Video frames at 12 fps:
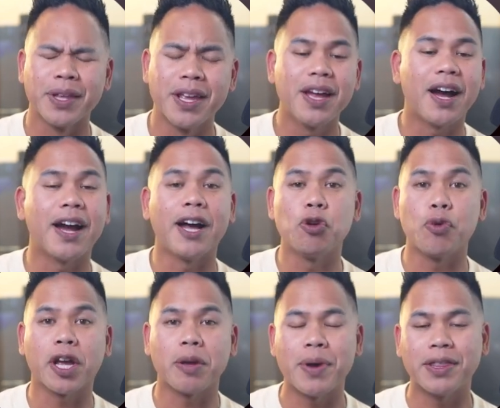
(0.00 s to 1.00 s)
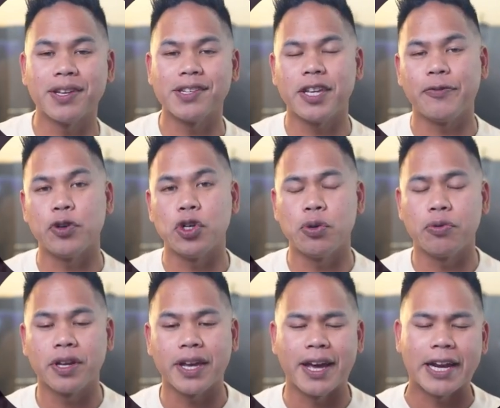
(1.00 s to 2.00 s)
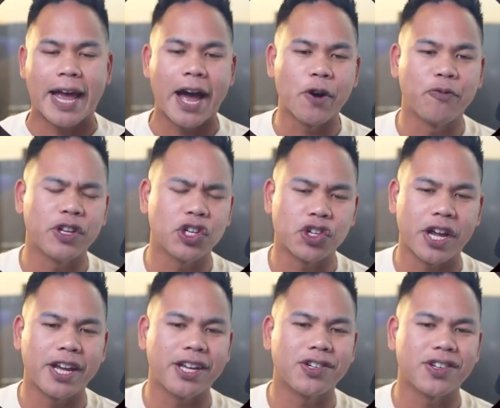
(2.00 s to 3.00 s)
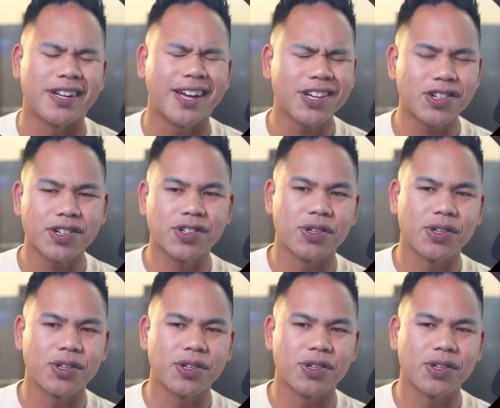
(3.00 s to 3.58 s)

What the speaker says: I highly recommend this if you're doing an outfit change, and not just to